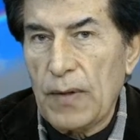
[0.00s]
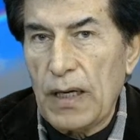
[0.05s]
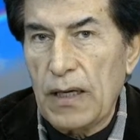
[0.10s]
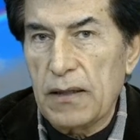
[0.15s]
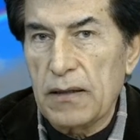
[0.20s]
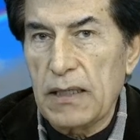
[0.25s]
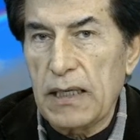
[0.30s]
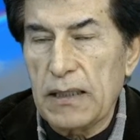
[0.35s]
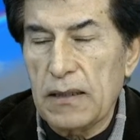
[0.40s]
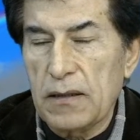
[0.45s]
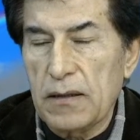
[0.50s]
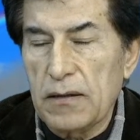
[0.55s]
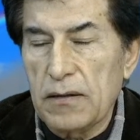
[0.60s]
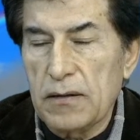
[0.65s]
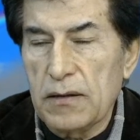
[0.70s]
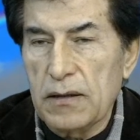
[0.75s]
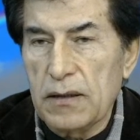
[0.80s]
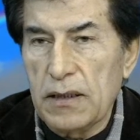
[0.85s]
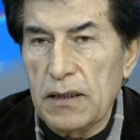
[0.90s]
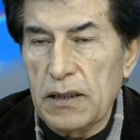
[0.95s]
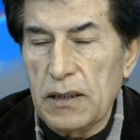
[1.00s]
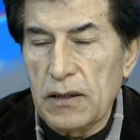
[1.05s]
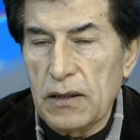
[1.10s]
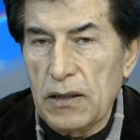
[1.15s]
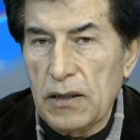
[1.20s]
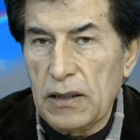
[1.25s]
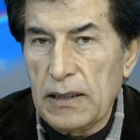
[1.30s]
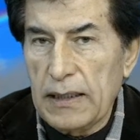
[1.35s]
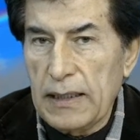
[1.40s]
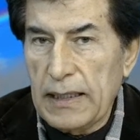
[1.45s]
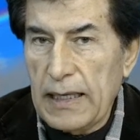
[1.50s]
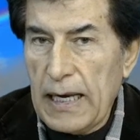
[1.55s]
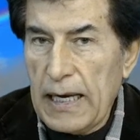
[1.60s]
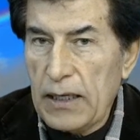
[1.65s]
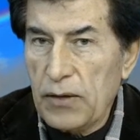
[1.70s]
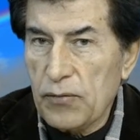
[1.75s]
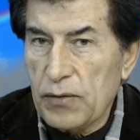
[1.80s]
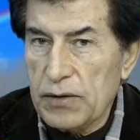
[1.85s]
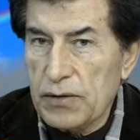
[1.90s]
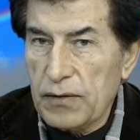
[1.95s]
that the
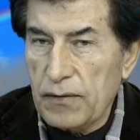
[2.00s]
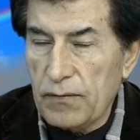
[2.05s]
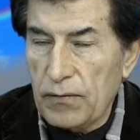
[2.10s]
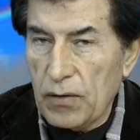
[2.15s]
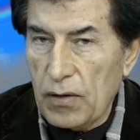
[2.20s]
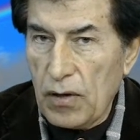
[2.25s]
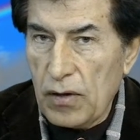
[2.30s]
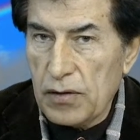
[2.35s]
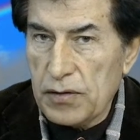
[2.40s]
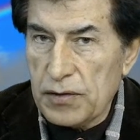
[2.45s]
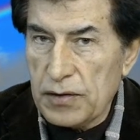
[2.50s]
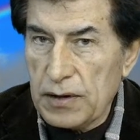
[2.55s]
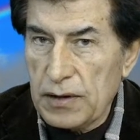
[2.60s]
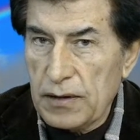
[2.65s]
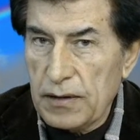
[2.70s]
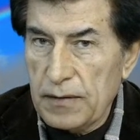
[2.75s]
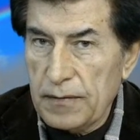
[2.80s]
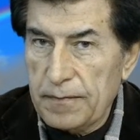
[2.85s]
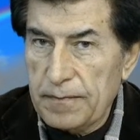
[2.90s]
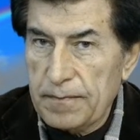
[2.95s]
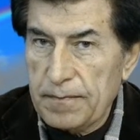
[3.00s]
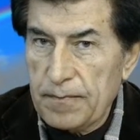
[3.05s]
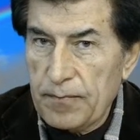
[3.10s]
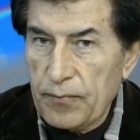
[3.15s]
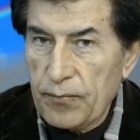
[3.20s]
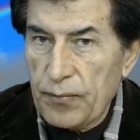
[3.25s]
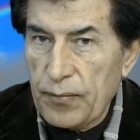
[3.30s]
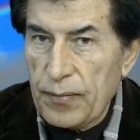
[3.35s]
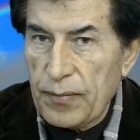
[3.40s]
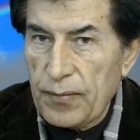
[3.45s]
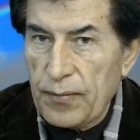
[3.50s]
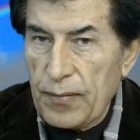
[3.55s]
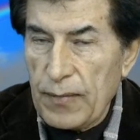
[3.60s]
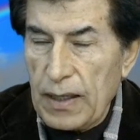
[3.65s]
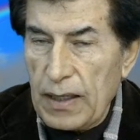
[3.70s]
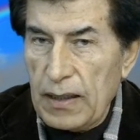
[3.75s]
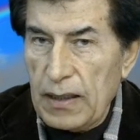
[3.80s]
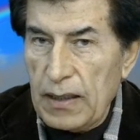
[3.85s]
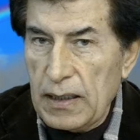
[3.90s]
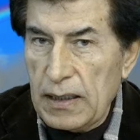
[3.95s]
language of logic
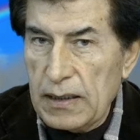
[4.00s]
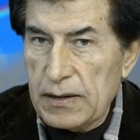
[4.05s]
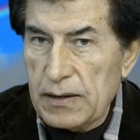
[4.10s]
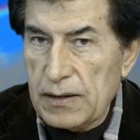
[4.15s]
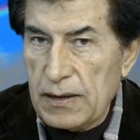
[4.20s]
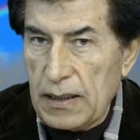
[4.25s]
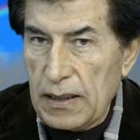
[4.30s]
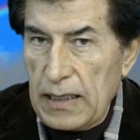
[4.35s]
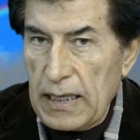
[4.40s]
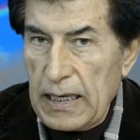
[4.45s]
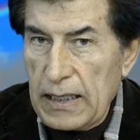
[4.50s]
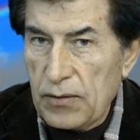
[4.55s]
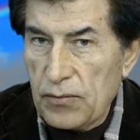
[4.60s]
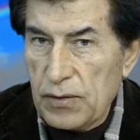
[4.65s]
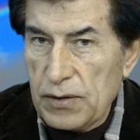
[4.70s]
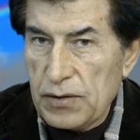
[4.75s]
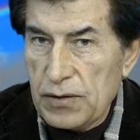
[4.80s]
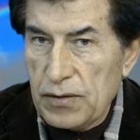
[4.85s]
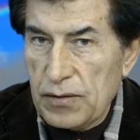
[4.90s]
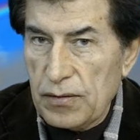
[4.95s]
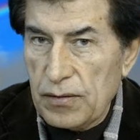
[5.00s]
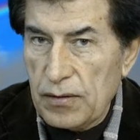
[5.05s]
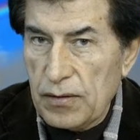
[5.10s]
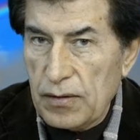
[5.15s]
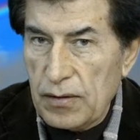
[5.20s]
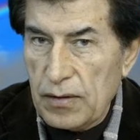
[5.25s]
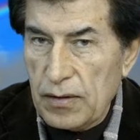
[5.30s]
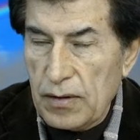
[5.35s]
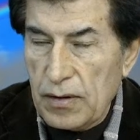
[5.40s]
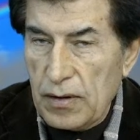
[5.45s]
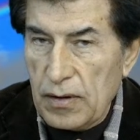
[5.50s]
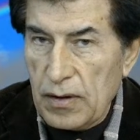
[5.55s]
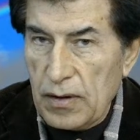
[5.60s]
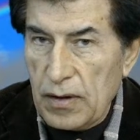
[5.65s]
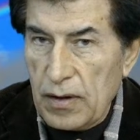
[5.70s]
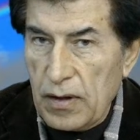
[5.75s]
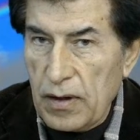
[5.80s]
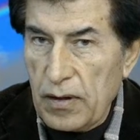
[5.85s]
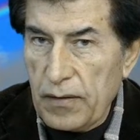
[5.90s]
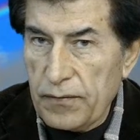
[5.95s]
is the language
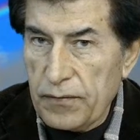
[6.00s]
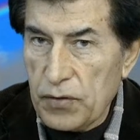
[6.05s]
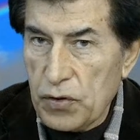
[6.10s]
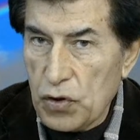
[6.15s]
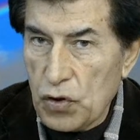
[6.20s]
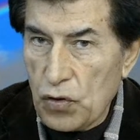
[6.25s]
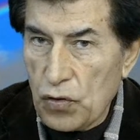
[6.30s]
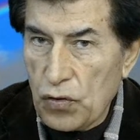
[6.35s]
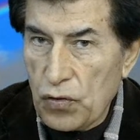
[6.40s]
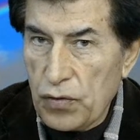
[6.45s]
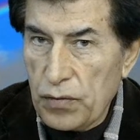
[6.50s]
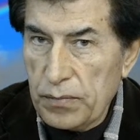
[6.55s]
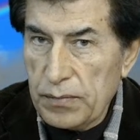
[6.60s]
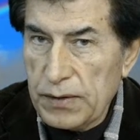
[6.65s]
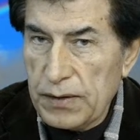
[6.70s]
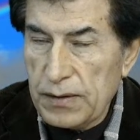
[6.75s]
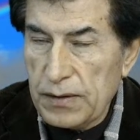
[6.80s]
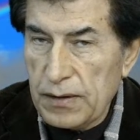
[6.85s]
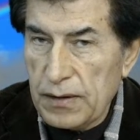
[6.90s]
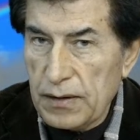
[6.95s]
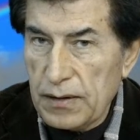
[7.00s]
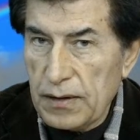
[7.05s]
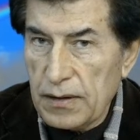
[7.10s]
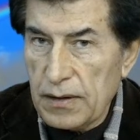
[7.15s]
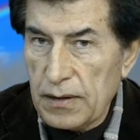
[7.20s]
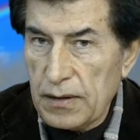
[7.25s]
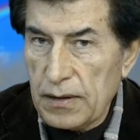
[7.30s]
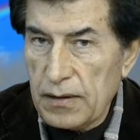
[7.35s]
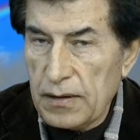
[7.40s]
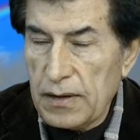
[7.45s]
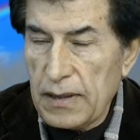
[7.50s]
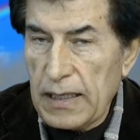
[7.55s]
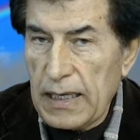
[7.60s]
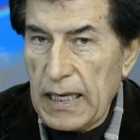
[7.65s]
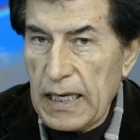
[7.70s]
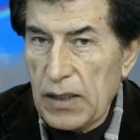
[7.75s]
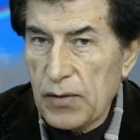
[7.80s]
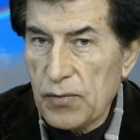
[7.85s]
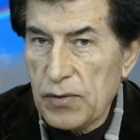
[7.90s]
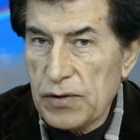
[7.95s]
of norms, the
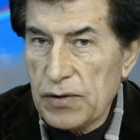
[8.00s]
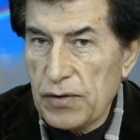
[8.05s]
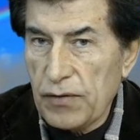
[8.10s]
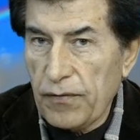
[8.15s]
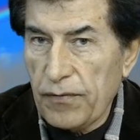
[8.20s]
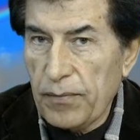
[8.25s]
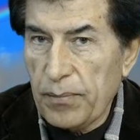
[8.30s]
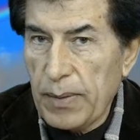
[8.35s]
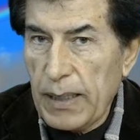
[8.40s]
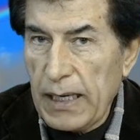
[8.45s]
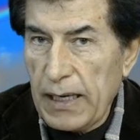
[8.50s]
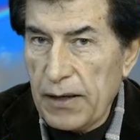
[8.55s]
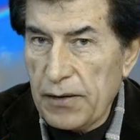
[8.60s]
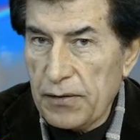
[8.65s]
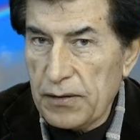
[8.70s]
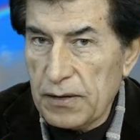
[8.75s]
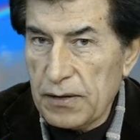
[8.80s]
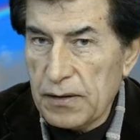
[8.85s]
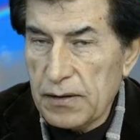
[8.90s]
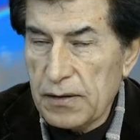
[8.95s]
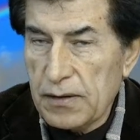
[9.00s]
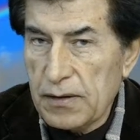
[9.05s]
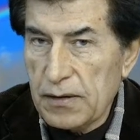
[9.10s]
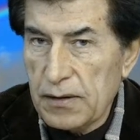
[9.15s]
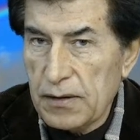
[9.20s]
language of patterns,